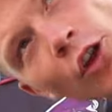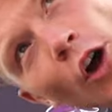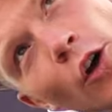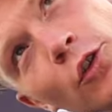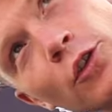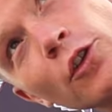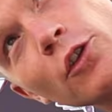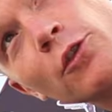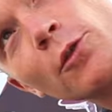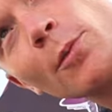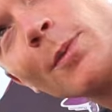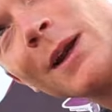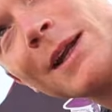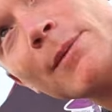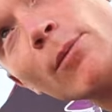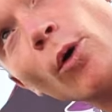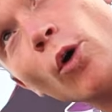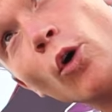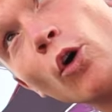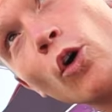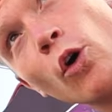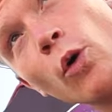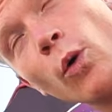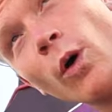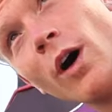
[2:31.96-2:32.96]
noticeably
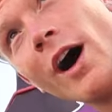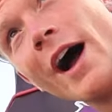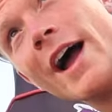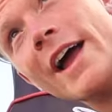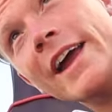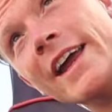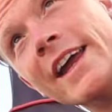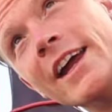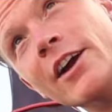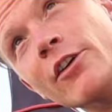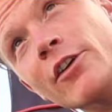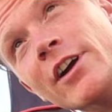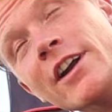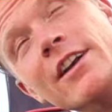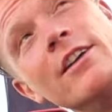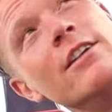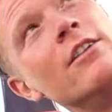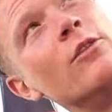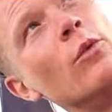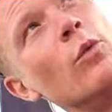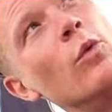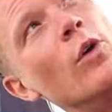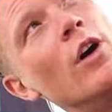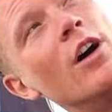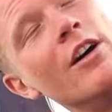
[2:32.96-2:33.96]
more quiet here
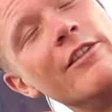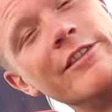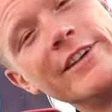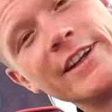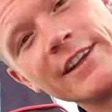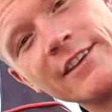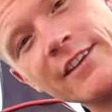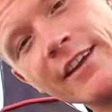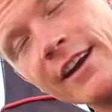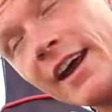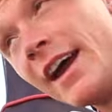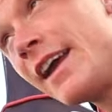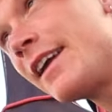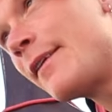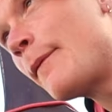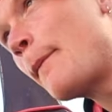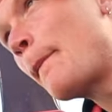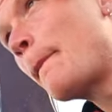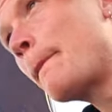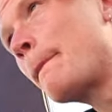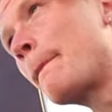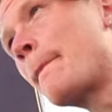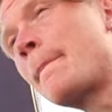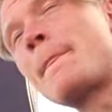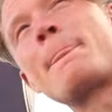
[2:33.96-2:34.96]
in Worthing today,
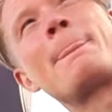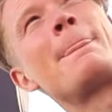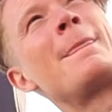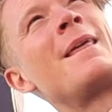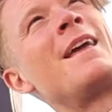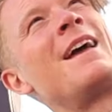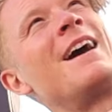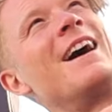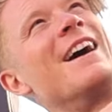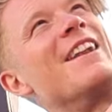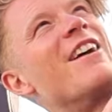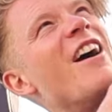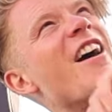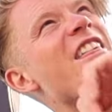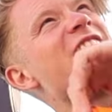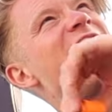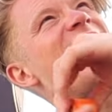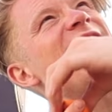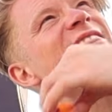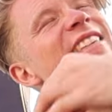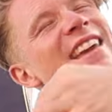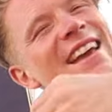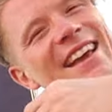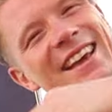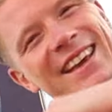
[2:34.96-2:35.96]
and I
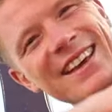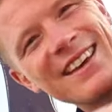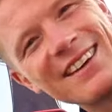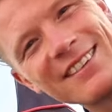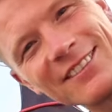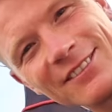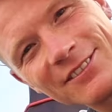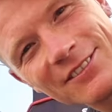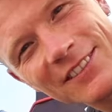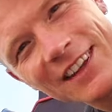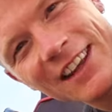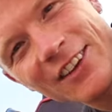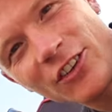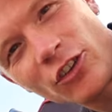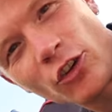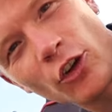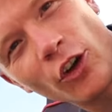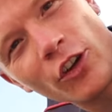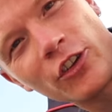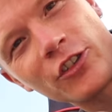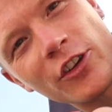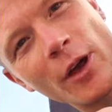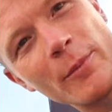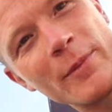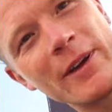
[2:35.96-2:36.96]
think it's
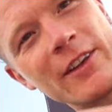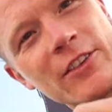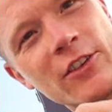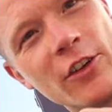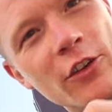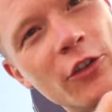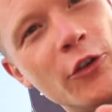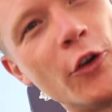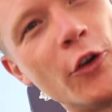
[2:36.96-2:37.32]
got something to